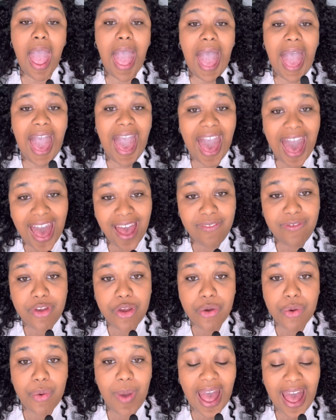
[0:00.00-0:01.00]
Have
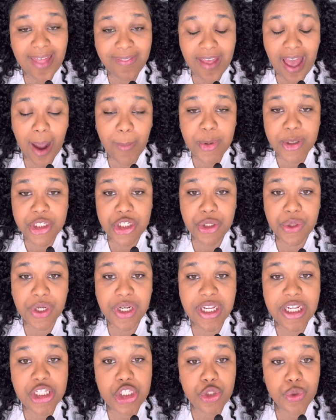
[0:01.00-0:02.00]
you had the
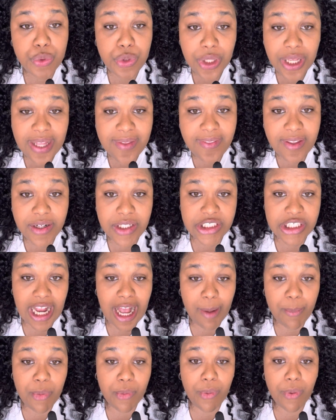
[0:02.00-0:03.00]
opportunity to look at their
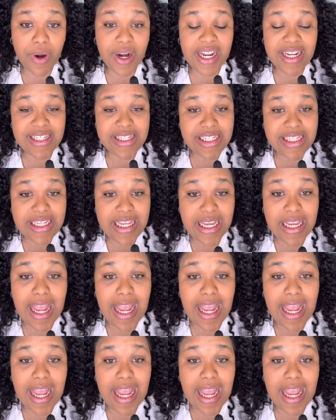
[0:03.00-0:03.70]
job board and see